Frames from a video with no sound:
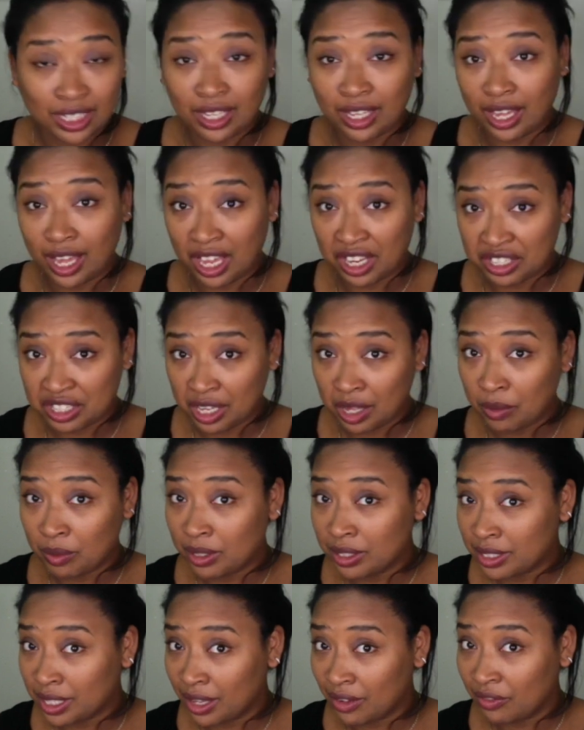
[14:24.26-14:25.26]
Actually, I will
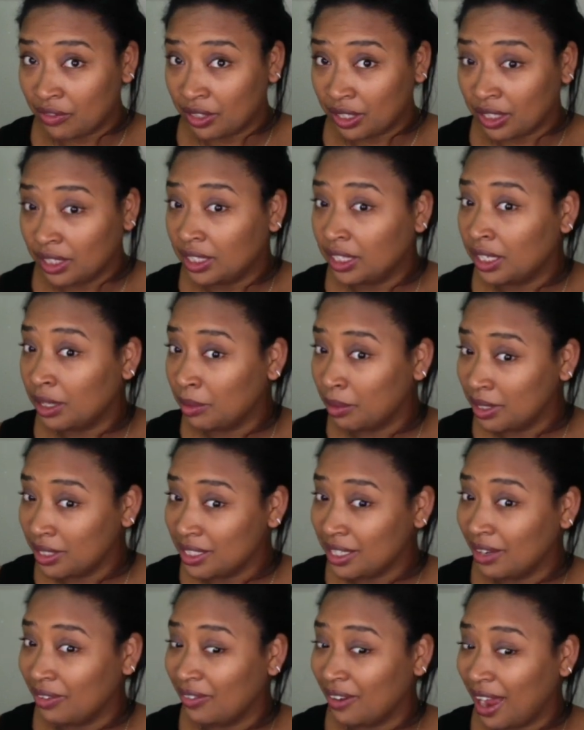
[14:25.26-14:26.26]
say I feel a little bit
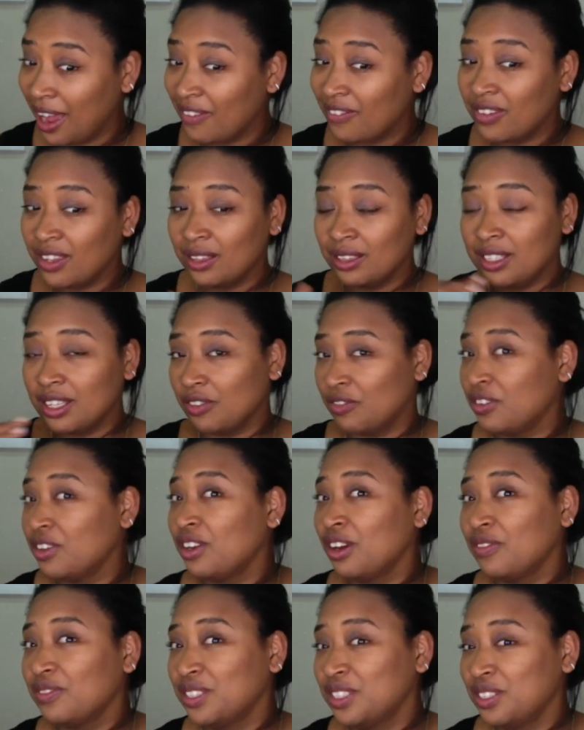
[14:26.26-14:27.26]
I feel different
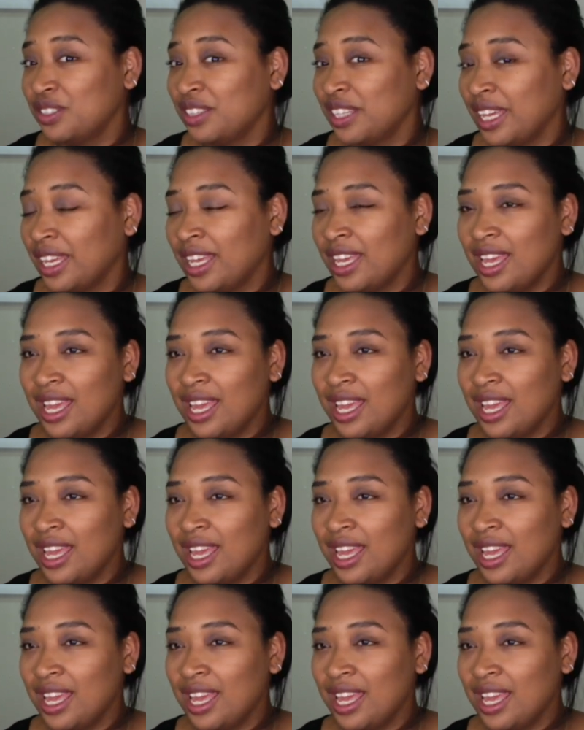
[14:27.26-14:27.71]
after doing that.